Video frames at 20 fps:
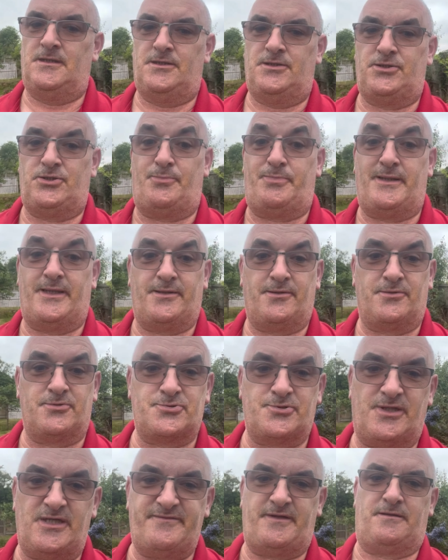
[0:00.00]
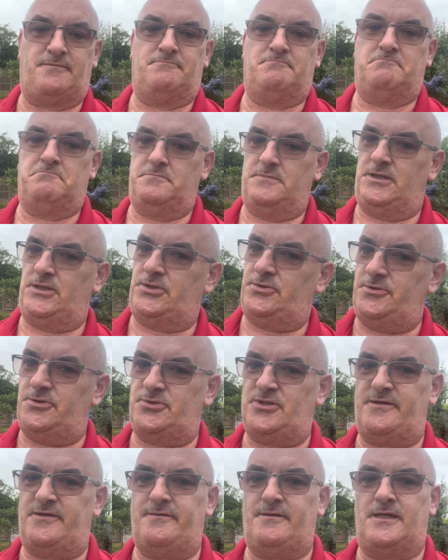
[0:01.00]
Do you plan on driving? Make sure your
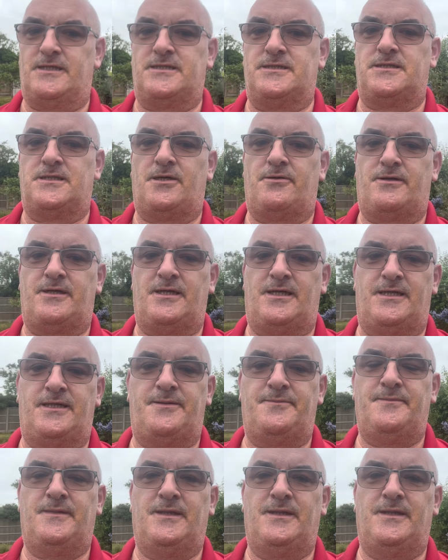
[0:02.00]
driving license is okay.